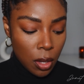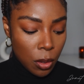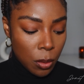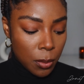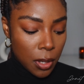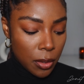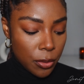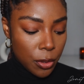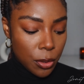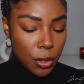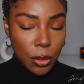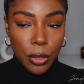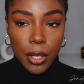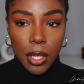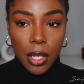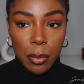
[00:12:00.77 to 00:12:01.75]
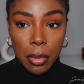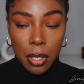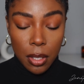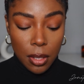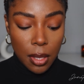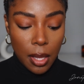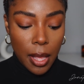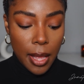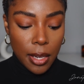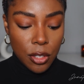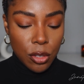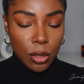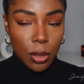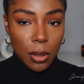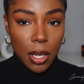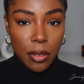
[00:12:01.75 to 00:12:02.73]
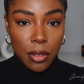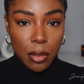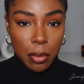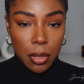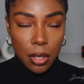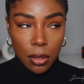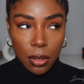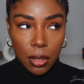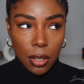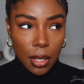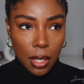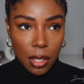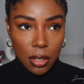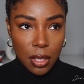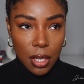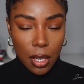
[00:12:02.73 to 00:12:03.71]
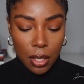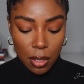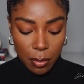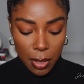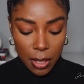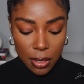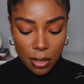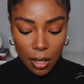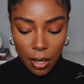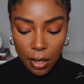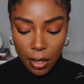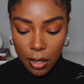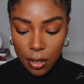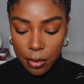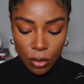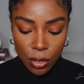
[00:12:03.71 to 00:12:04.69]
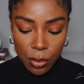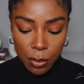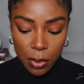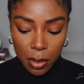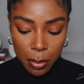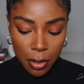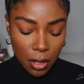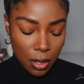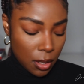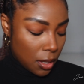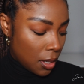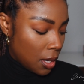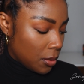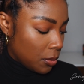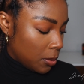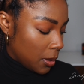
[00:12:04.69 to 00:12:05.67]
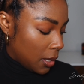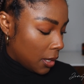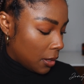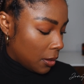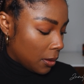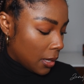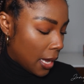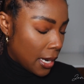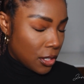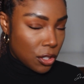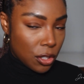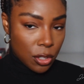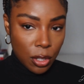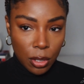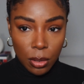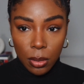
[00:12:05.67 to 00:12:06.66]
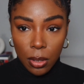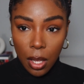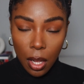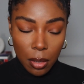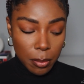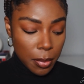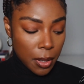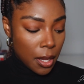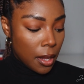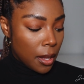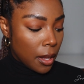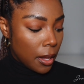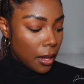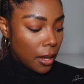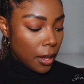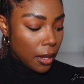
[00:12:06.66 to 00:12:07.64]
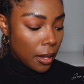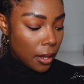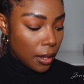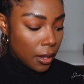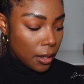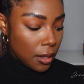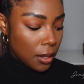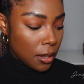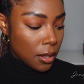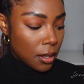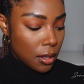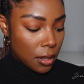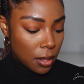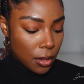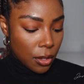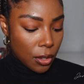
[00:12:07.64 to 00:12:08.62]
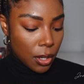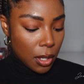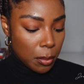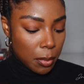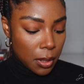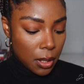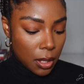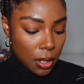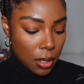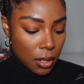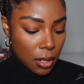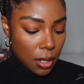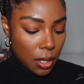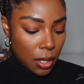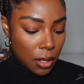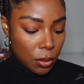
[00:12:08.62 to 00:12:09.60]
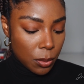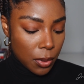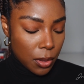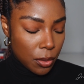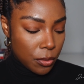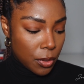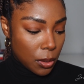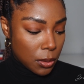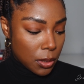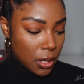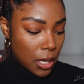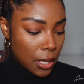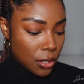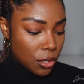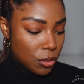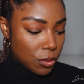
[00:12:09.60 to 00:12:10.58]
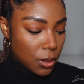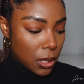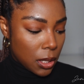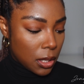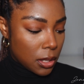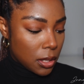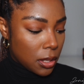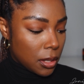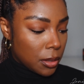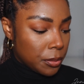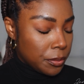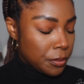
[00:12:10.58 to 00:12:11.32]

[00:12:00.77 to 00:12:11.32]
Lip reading: Whenever you know you're gonna put on a lash, you don't have to put on like a ton of mascara. You just wanna put on enough where like your lashes curl up and they're gonna blend in with the false lashes really easily.